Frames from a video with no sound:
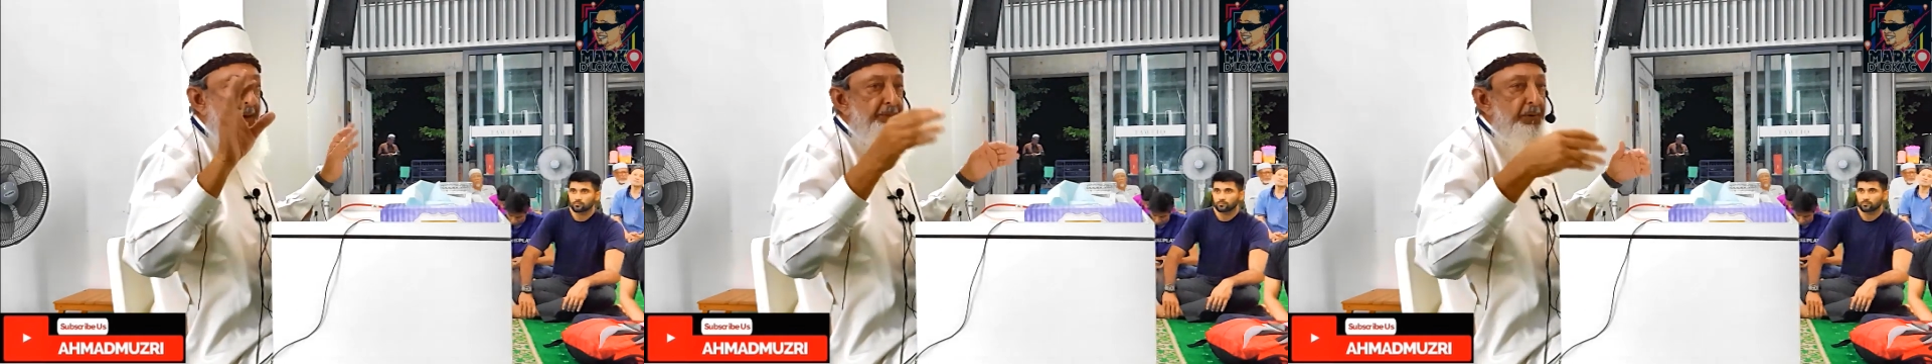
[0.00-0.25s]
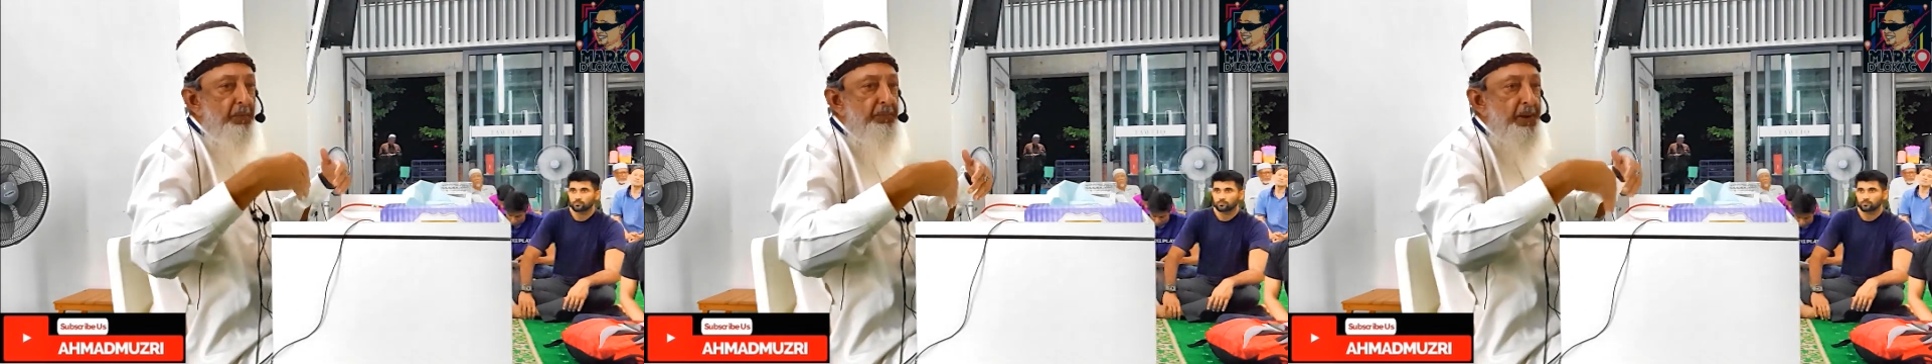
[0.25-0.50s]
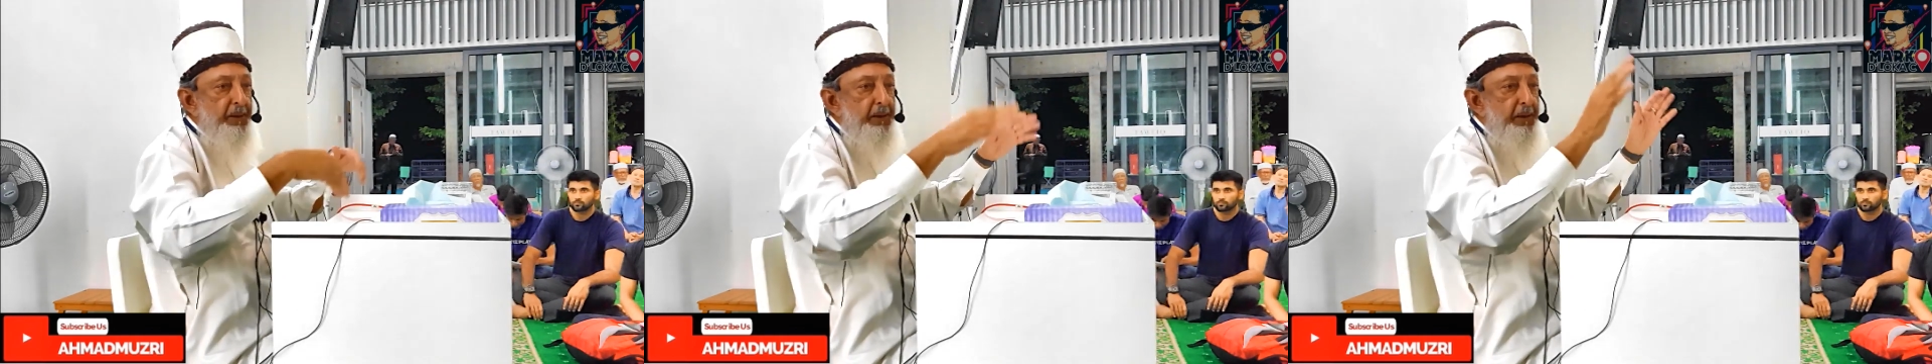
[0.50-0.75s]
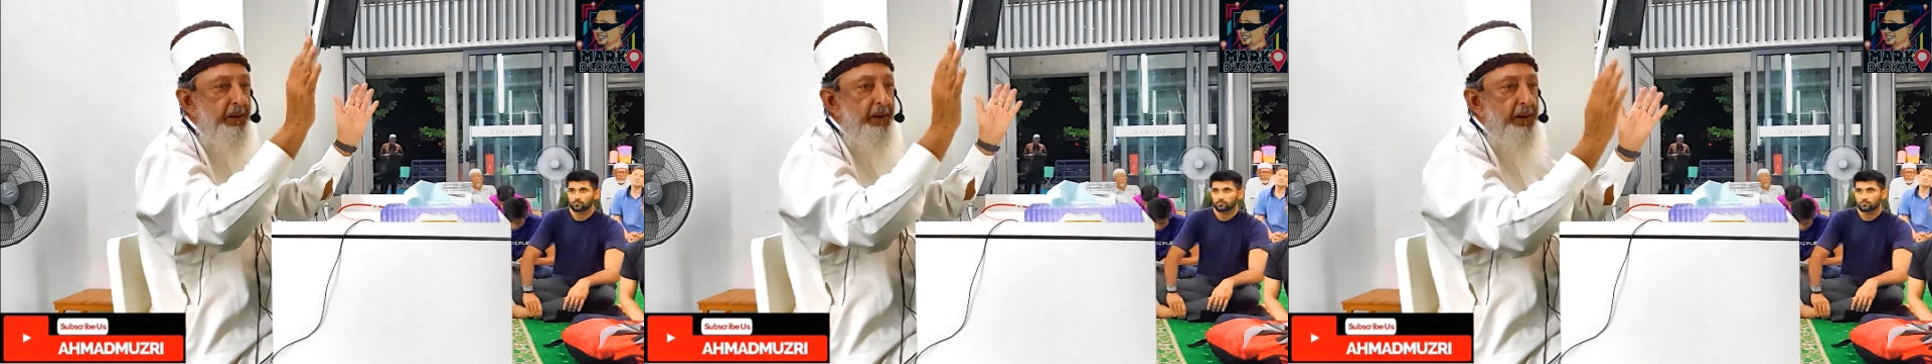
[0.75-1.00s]
give up
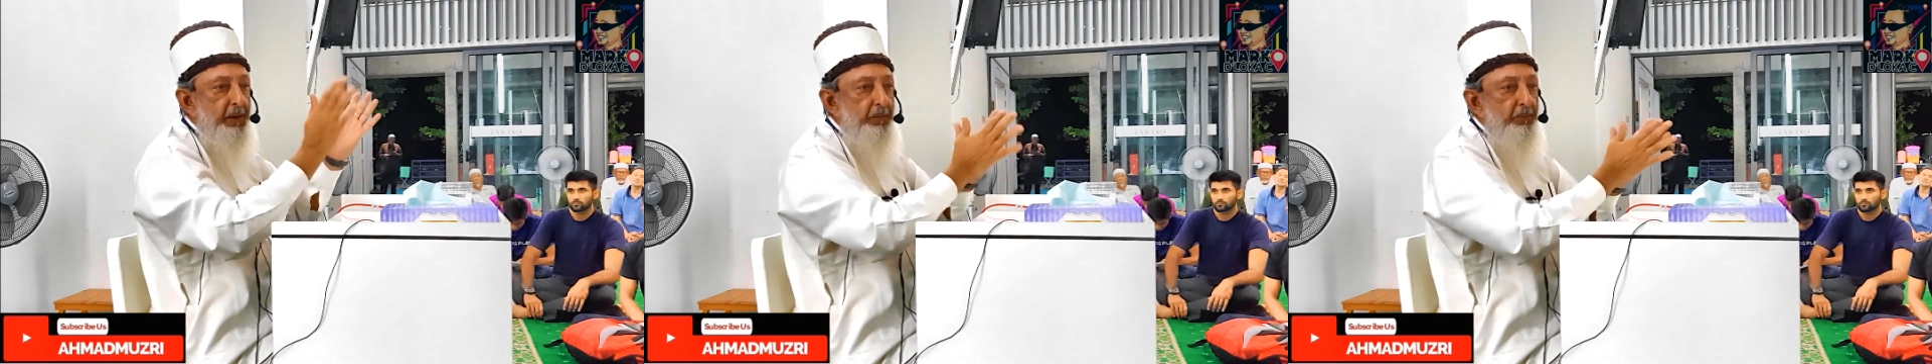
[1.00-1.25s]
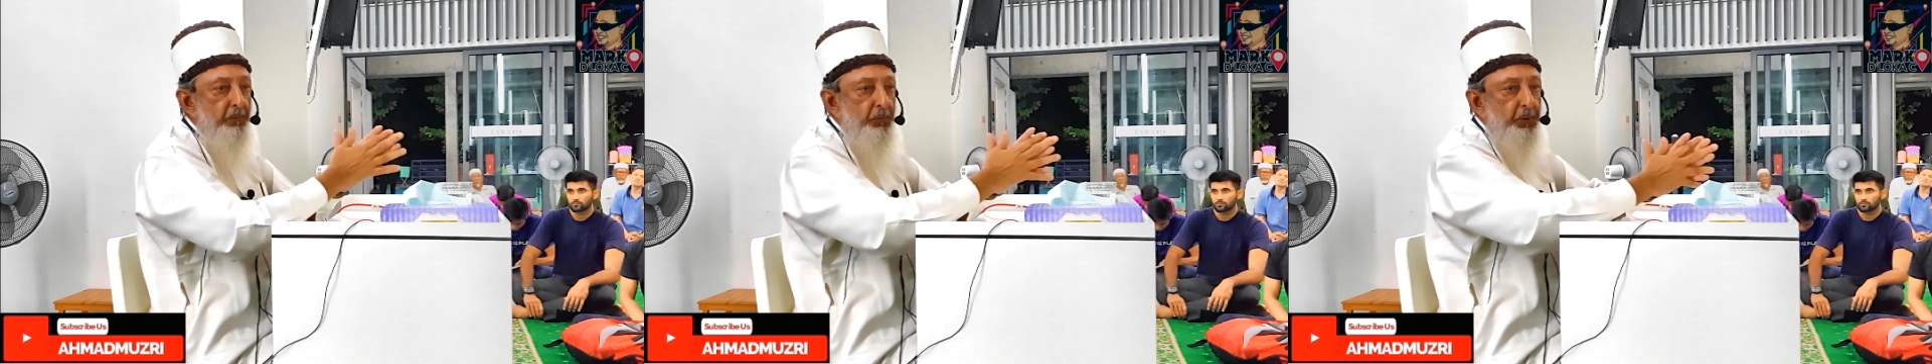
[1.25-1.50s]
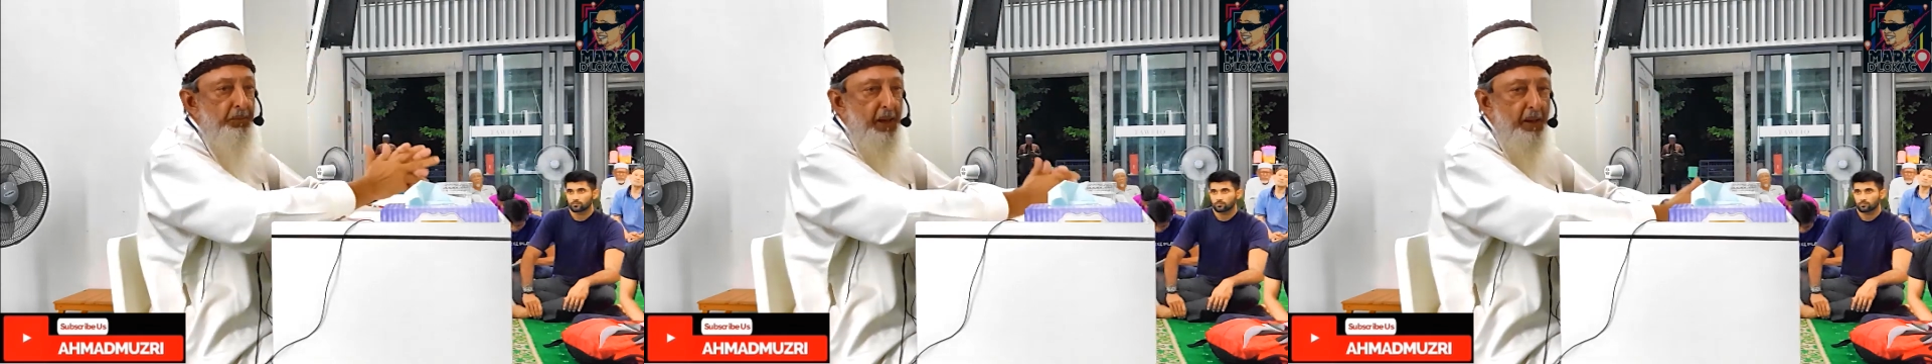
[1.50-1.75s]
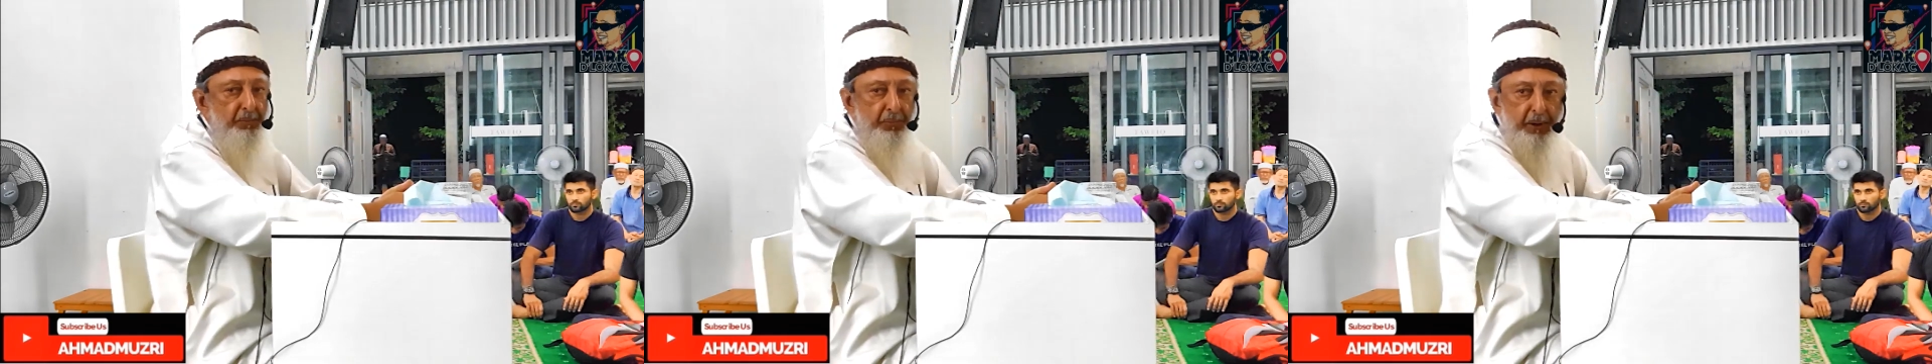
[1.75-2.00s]
any claim to
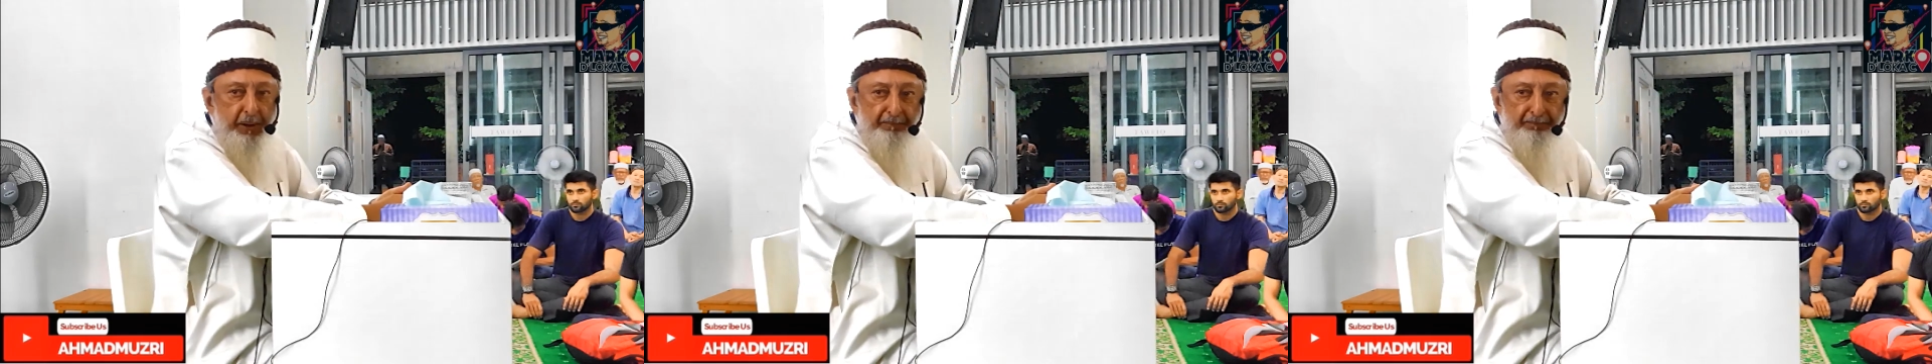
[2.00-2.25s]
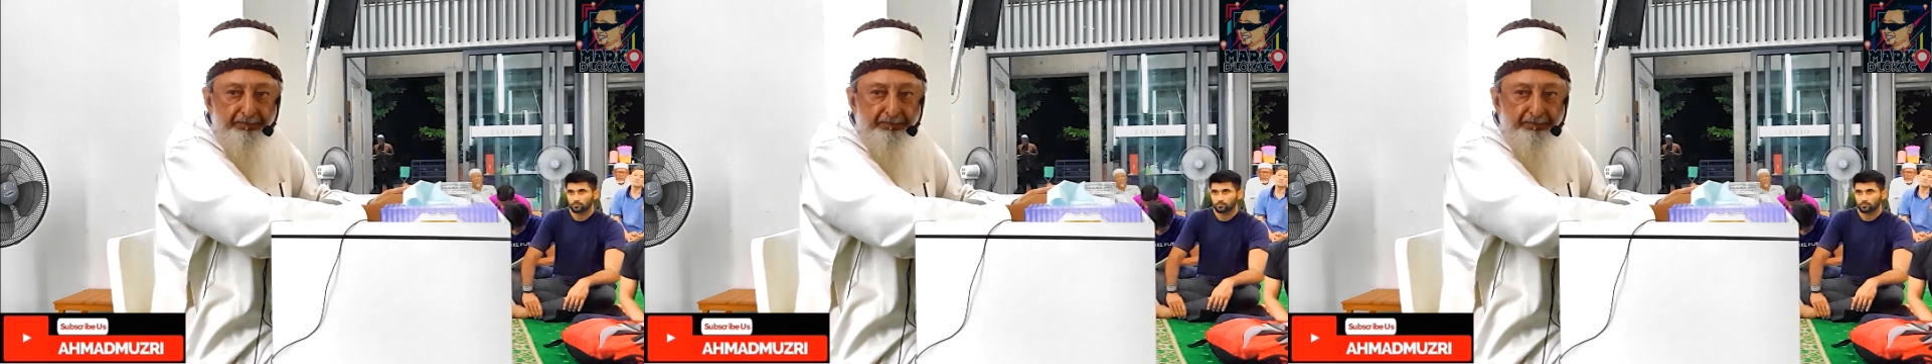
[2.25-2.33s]
Babri.